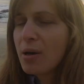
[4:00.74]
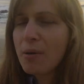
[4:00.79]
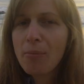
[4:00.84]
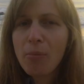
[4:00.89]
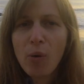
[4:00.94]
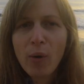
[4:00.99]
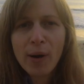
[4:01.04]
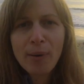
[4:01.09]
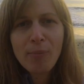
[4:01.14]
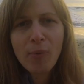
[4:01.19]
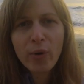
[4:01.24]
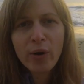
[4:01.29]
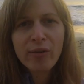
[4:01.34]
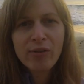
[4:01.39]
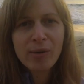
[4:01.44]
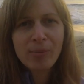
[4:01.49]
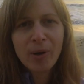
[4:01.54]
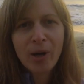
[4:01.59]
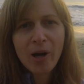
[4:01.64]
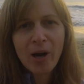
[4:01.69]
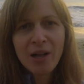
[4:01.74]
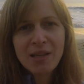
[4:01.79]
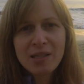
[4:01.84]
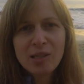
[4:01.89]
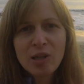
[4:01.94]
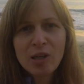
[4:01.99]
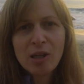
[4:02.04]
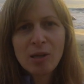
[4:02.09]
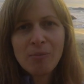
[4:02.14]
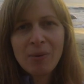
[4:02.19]
more and more of them are
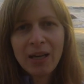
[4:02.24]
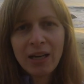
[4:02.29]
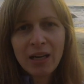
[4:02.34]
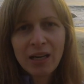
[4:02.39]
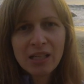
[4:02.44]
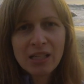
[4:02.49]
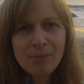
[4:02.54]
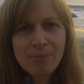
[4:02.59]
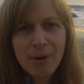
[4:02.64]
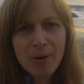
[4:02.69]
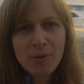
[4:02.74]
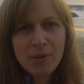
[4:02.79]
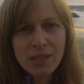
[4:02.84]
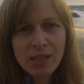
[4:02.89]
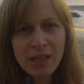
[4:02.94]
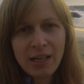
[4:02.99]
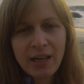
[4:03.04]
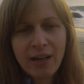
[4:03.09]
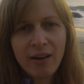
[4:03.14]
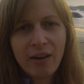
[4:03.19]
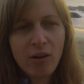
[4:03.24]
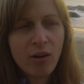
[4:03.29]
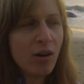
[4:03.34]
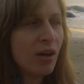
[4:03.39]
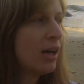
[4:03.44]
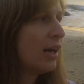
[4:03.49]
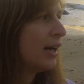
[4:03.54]
constantly being exposed here.